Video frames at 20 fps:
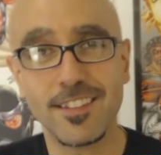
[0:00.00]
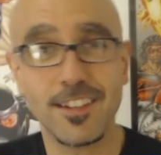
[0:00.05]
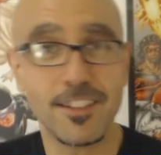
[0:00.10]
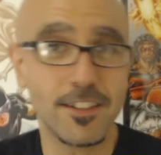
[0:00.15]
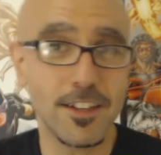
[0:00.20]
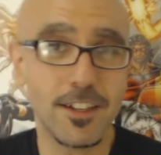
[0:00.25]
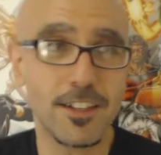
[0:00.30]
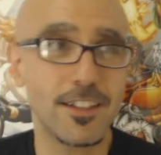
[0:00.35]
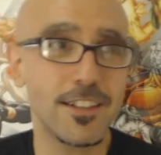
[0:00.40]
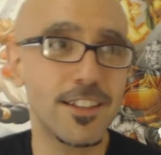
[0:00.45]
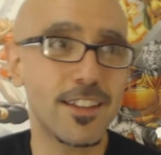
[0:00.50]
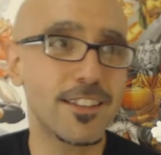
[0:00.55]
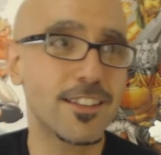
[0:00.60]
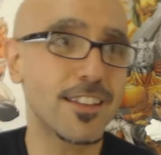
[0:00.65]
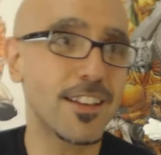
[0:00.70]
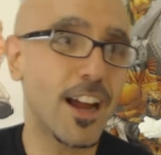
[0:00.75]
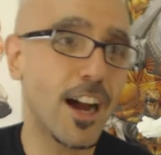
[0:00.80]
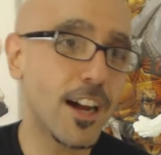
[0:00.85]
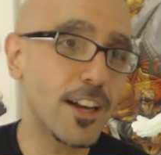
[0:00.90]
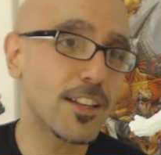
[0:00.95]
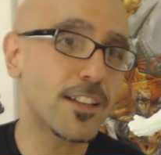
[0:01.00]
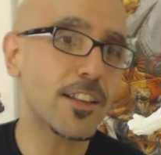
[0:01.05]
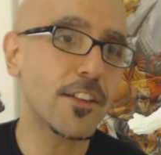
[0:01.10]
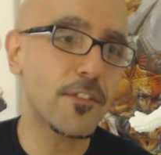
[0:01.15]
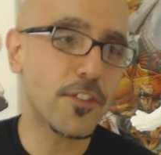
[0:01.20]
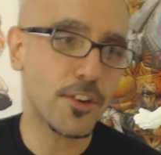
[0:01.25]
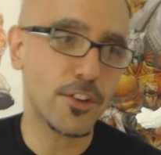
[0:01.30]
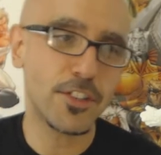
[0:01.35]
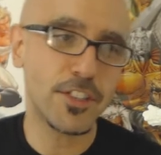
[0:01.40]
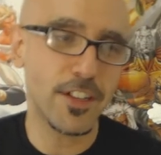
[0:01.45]
It's ugly. It's an ugly
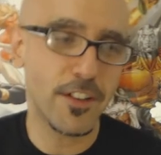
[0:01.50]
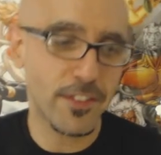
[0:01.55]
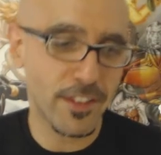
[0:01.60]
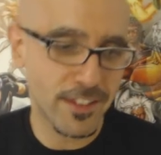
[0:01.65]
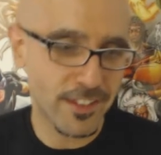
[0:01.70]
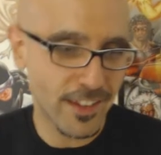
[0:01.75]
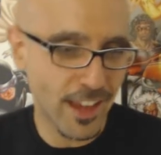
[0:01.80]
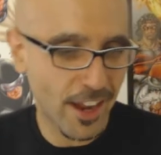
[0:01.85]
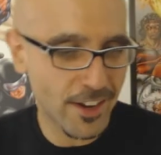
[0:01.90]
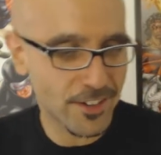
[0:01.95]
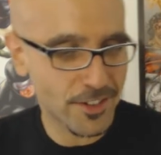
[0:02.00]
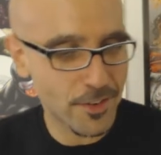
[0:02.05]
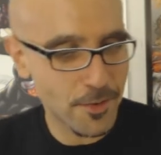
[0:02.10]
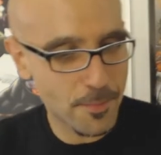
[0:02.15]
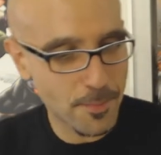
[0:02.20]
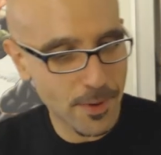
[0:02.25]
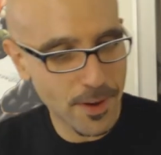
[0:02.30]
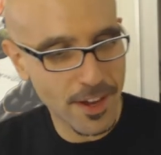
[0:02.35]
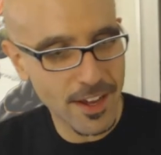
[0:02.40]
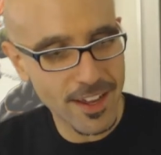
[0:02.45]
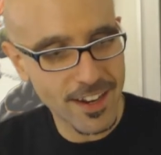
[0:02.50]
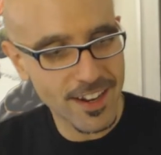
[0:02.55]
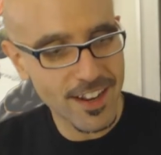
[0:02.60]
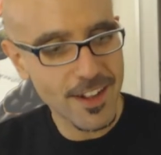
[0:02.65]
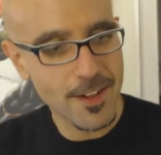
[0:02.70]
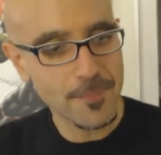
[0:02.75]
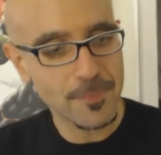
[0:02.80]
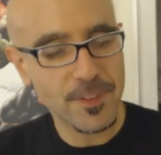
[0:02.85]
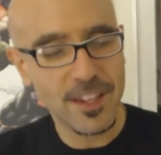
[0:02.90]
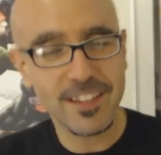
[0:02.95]
version of the statue, but
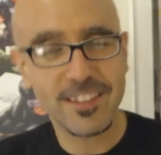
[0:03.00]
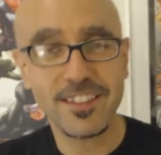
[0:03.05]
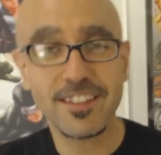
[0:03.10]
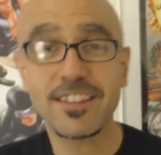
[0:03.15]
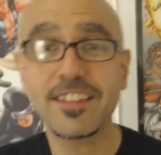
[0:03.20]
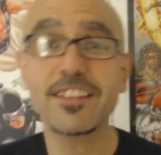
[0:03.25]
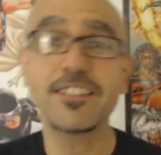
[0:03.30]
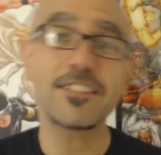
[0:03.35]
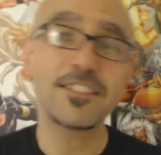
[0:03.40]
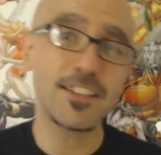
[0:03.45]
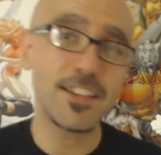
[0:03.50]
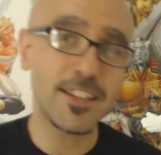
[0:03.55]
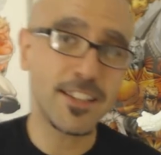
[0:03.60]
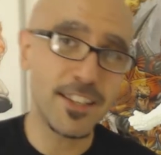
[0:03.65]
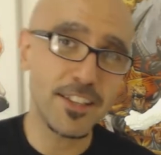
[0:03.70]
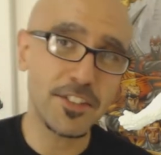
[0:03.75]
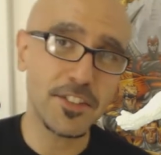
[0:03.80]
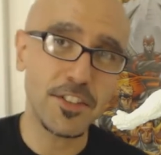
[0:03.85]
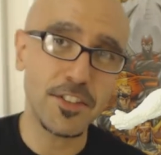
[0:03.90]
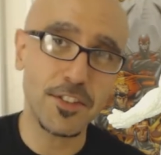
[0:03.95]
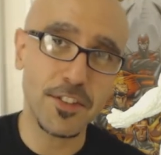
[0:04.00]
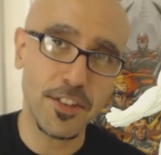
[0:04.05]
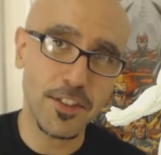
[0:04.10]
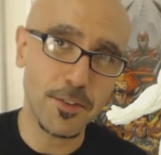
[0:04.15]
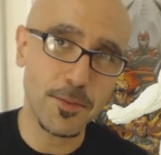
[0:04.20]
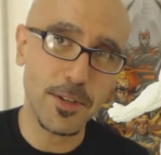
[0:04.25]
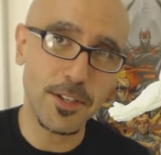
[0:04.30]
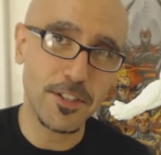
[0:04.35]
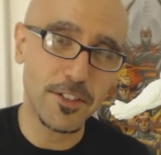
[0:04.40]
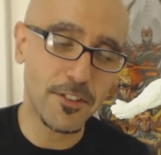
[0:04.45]
it's a decent addition to the
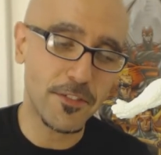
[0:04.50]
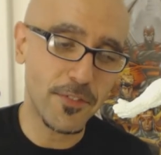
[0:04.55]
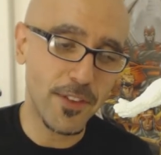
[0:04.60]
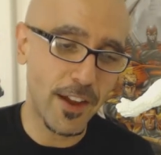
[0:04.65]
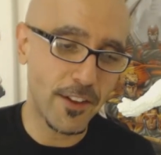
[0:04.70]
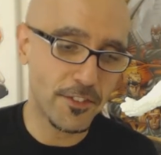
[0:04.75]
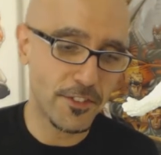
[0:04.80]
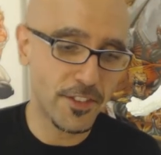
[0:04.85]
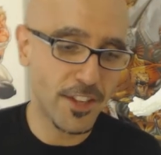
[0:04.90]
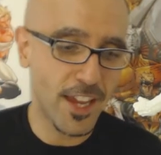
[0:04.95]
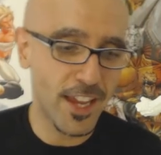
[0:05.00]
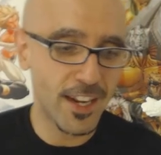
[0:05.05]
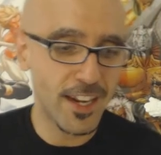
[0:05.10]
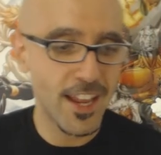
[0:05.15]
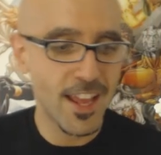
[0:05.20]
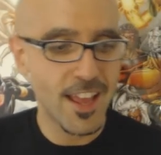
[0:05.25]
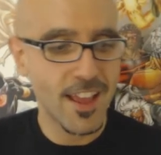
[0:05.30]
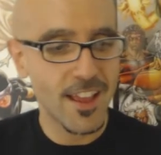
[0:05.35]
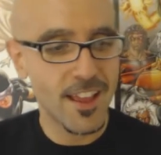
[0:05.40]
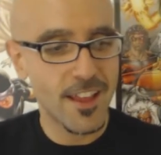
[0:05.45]
original five set.